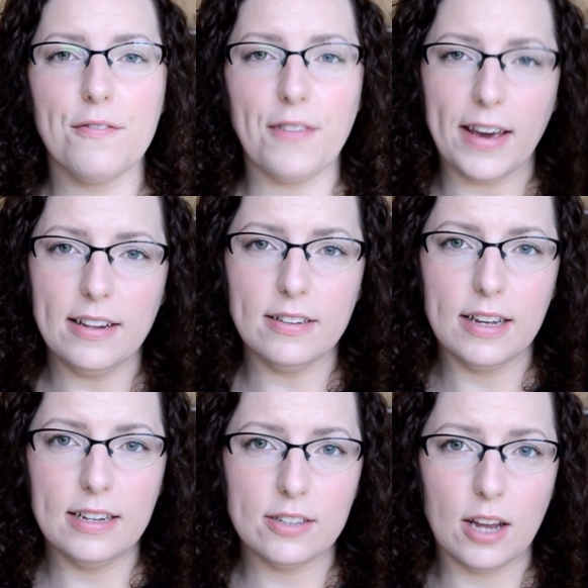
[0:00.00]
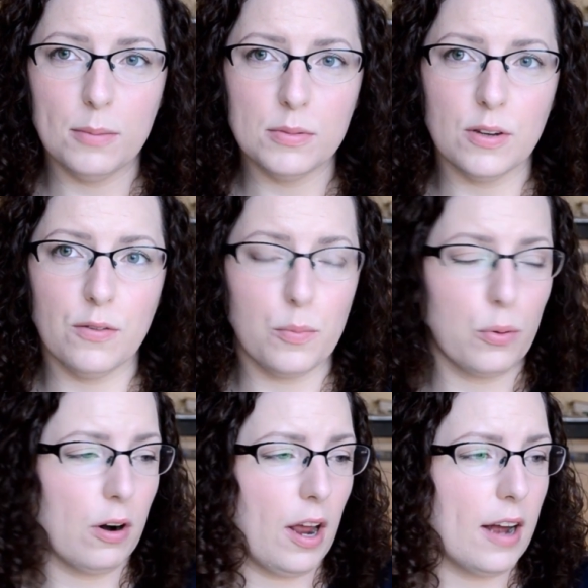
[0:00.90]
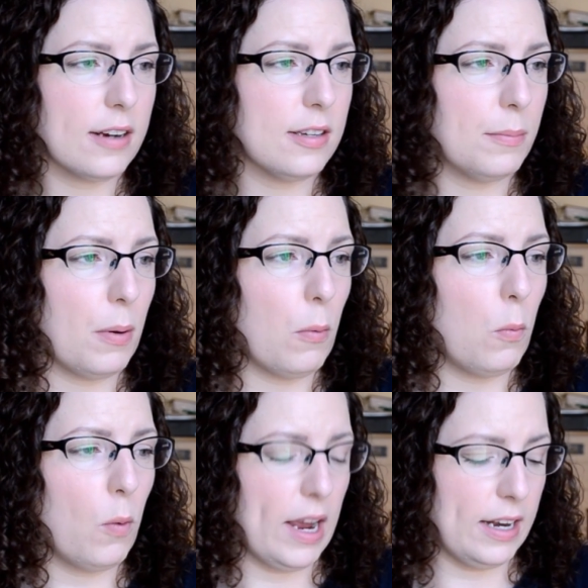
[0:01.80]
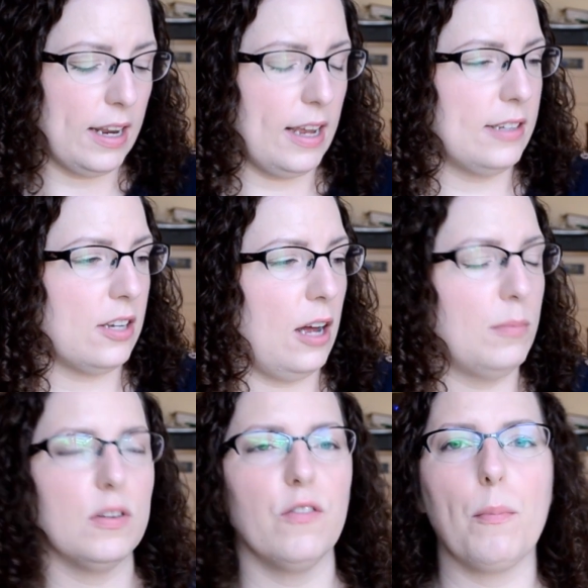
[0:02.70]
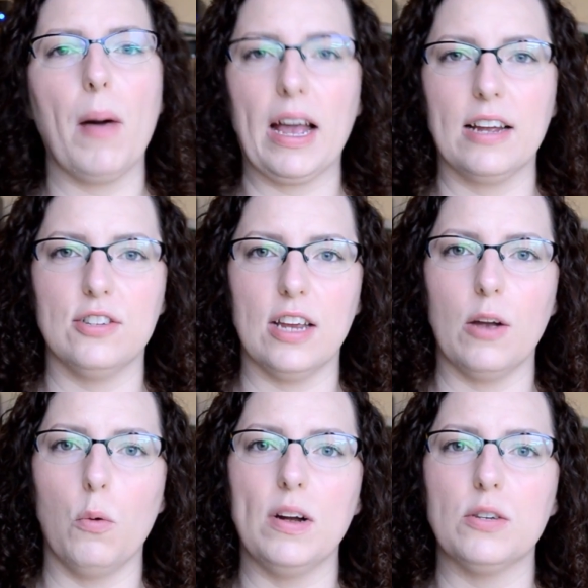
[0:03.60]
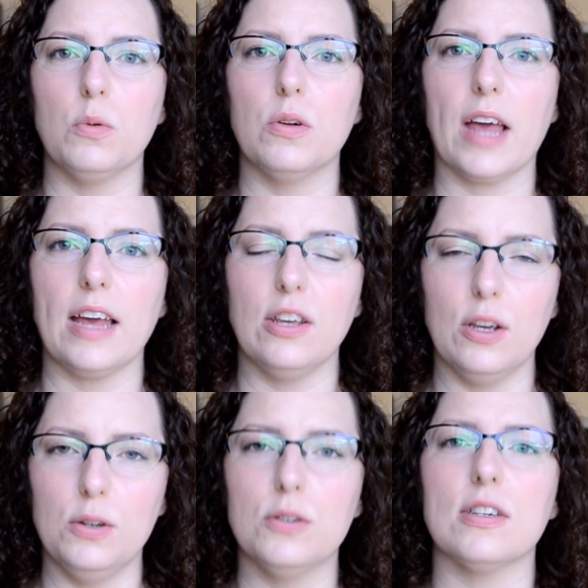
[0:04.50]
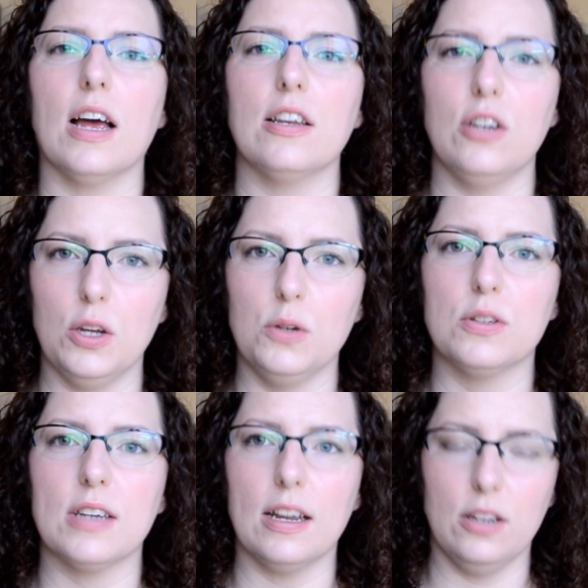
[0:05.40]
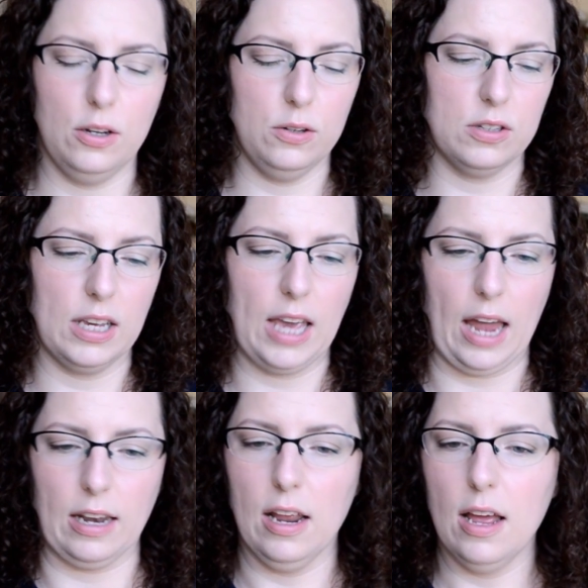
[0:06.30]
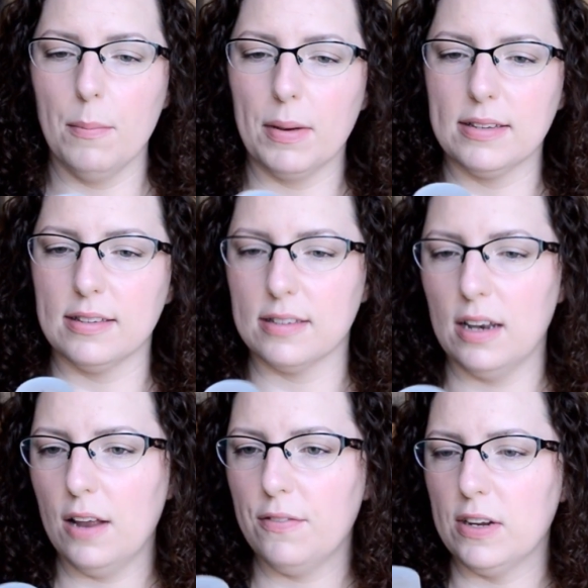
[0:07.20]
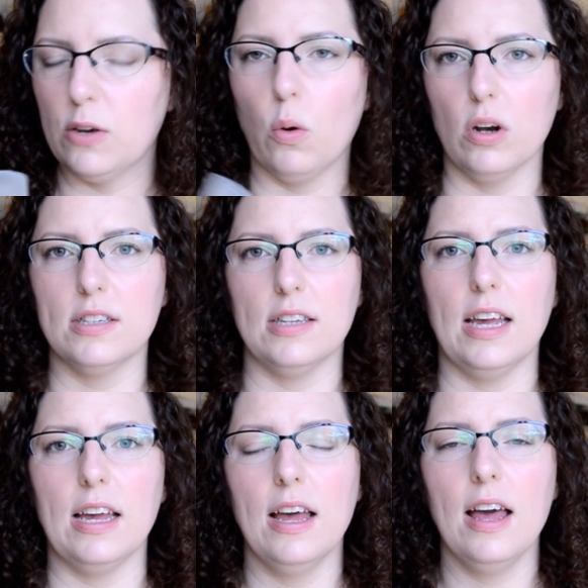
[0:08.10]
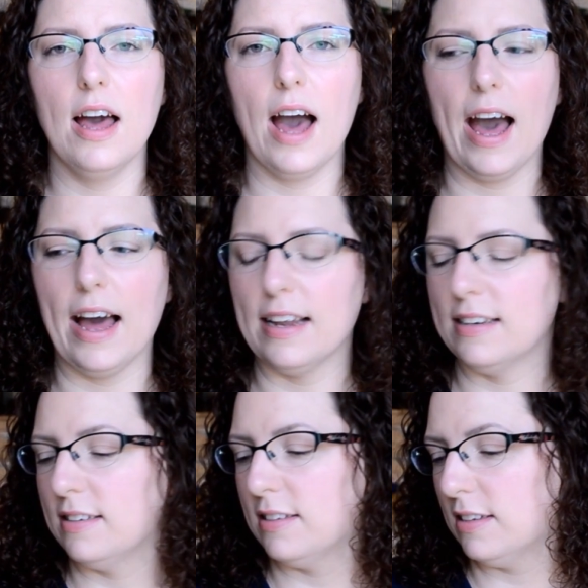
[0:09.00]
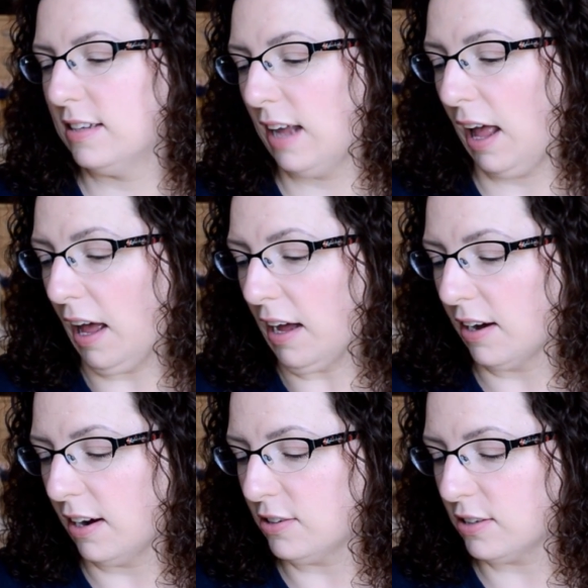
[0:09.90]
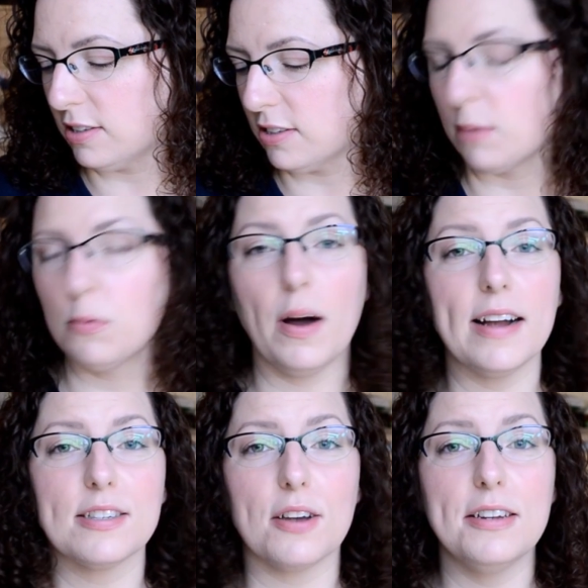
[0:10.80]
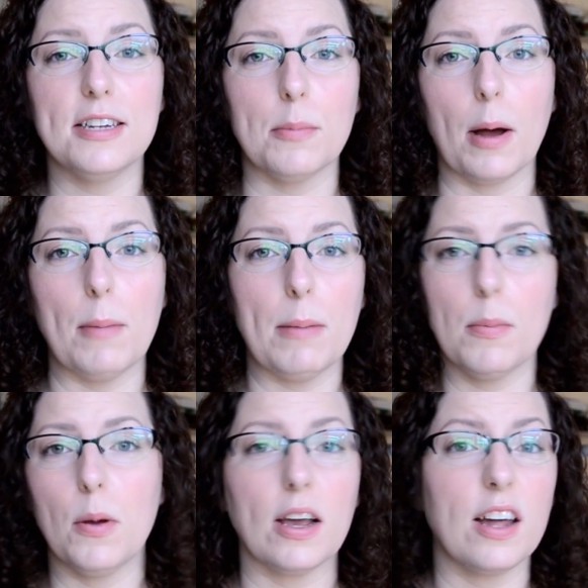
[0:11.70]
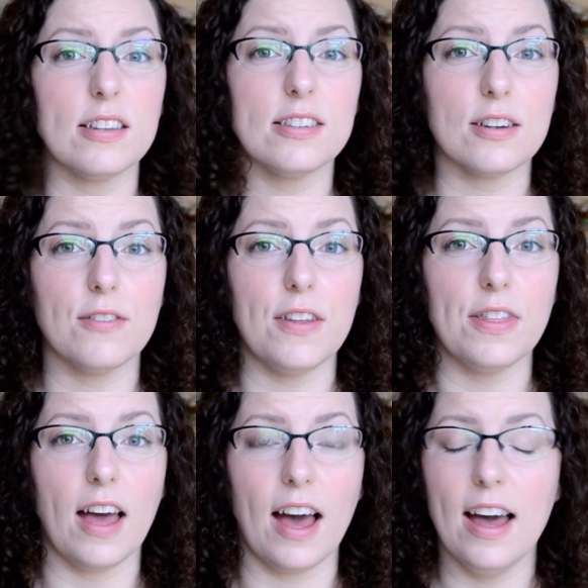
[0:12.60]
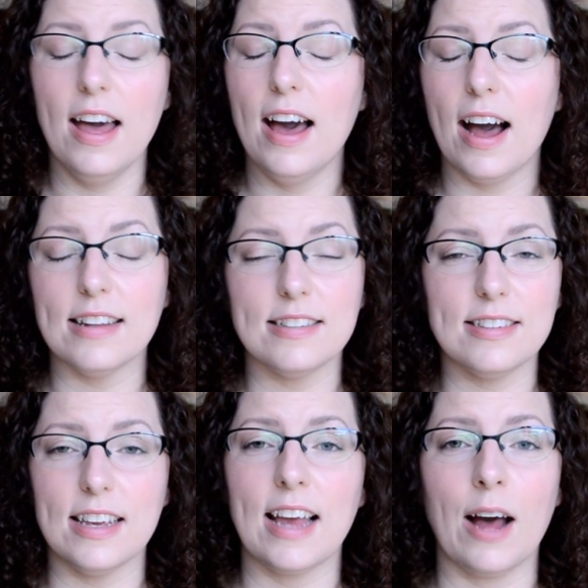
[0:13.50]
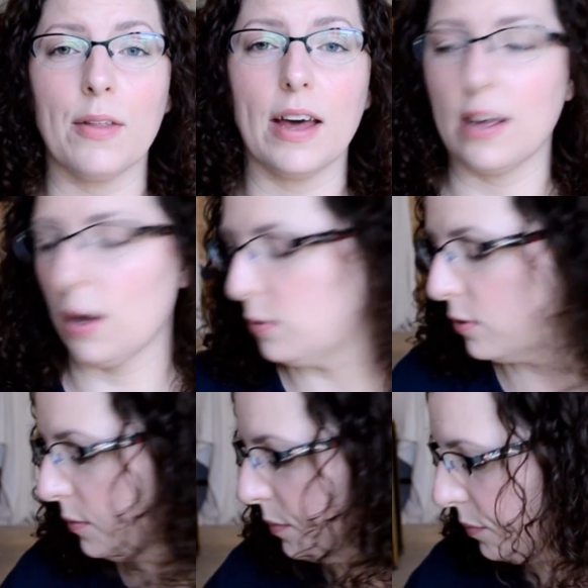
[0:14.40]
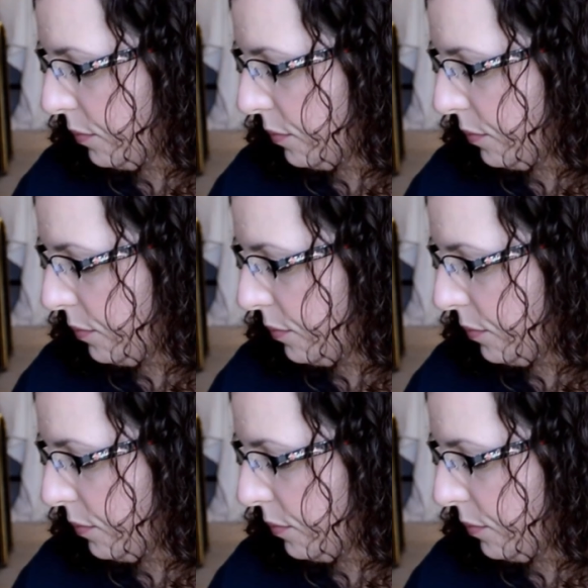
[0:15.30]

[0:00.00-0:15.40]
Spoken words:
fail in terms of a product, but win in terms of packaging, which will get used and used and used again because it's lovely quality. And yeah, I'm quite excited about maybe putting other stuff in there and seeing how that goes.